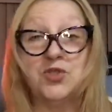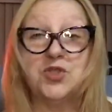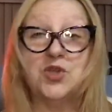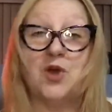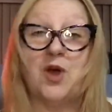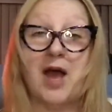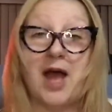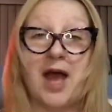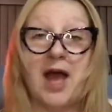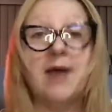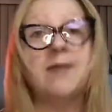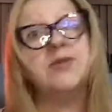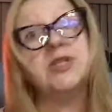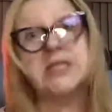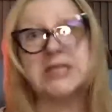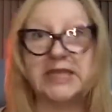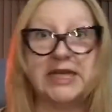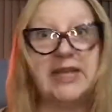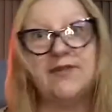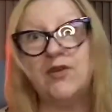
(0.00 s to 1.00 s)
so I'm
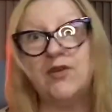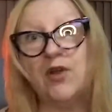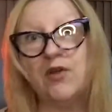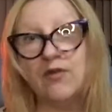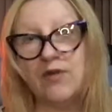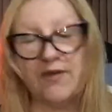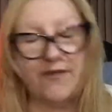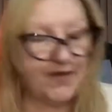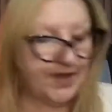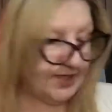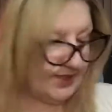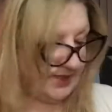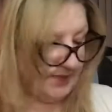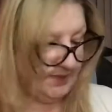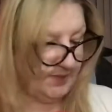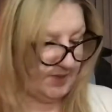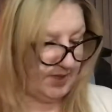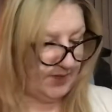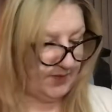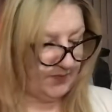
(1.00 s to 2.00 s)
just going to give you a rough
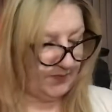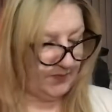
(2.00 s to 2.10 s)
estimate.